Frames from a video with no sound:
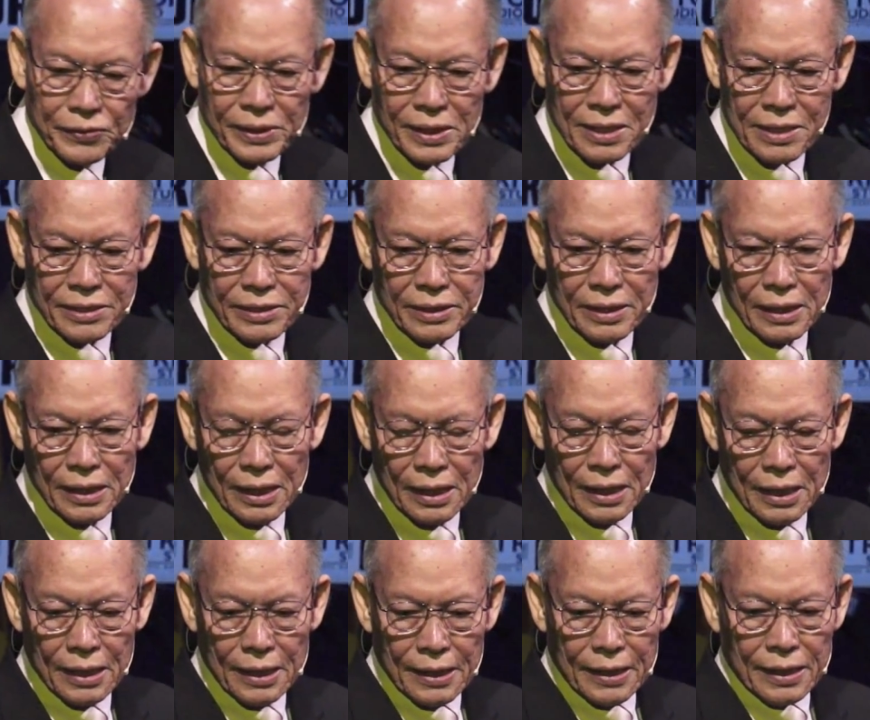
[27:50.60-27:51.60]
with us
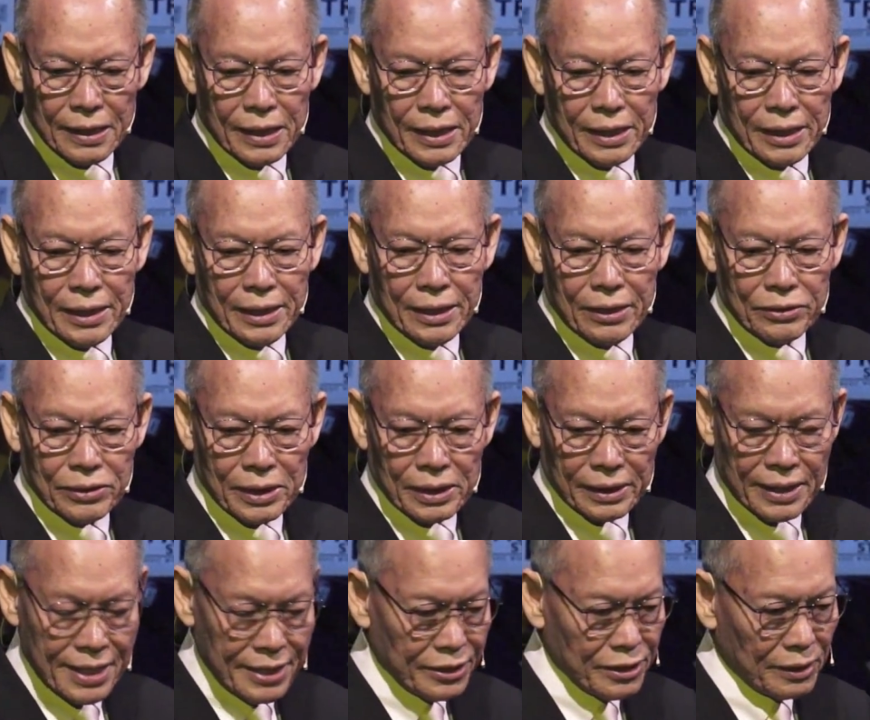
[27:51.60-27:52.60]
uh, on a
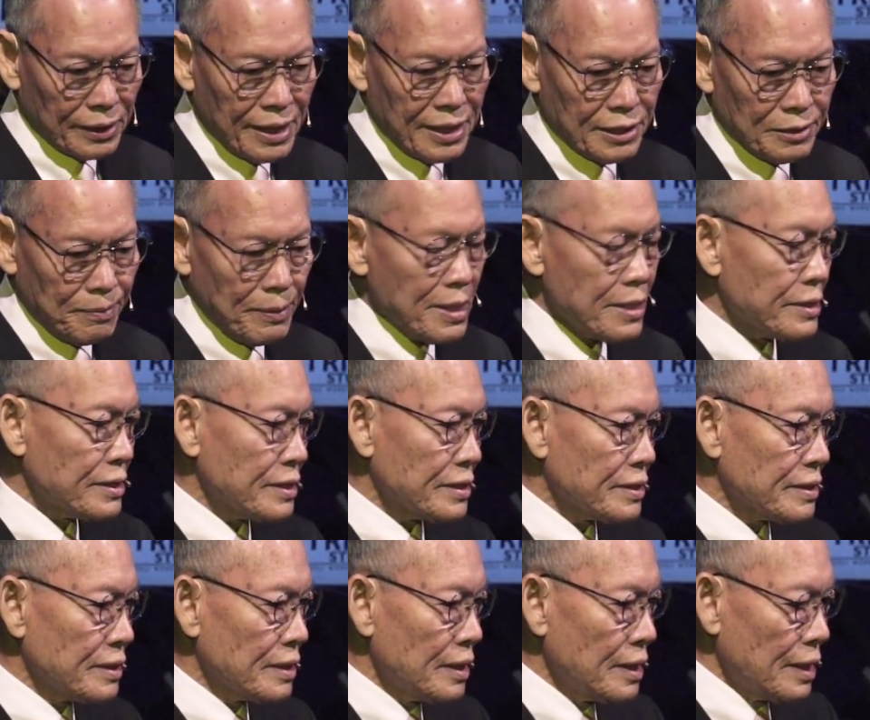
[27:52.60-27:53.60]
case-to-case
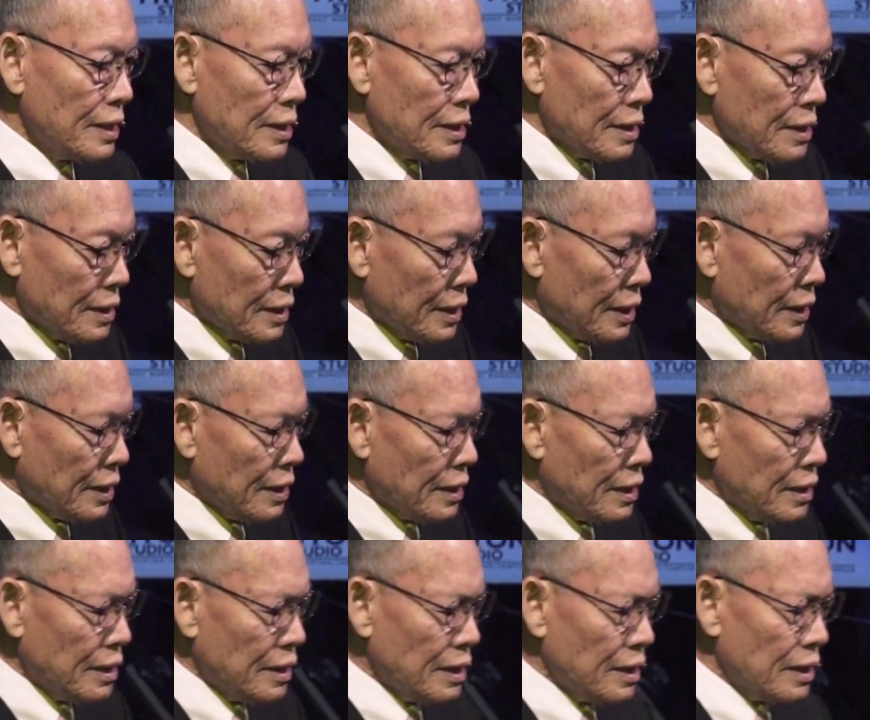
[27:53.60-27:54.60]
basis. Uh,
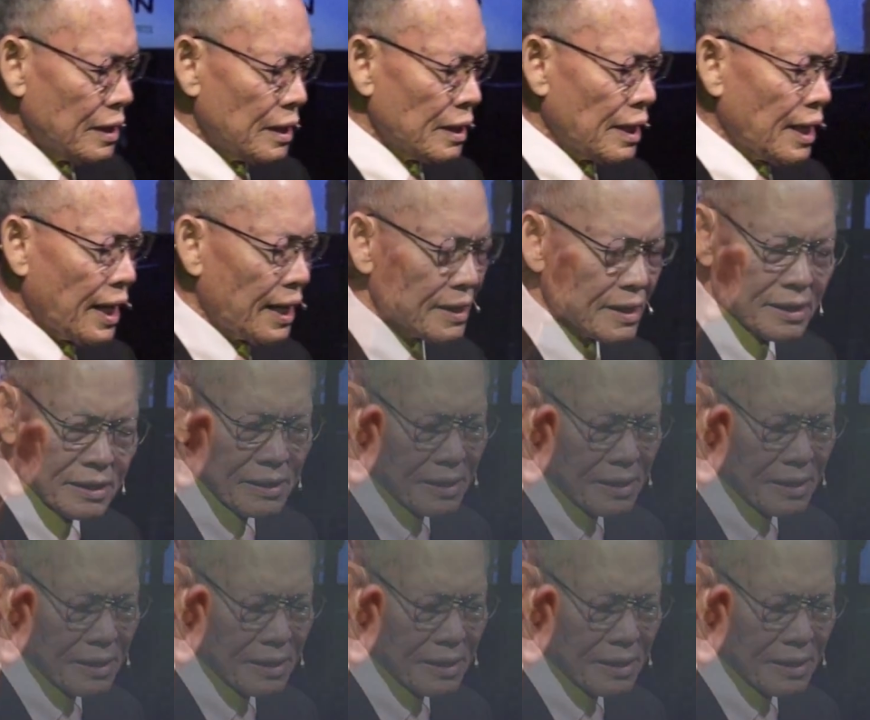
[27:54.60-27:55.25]
God is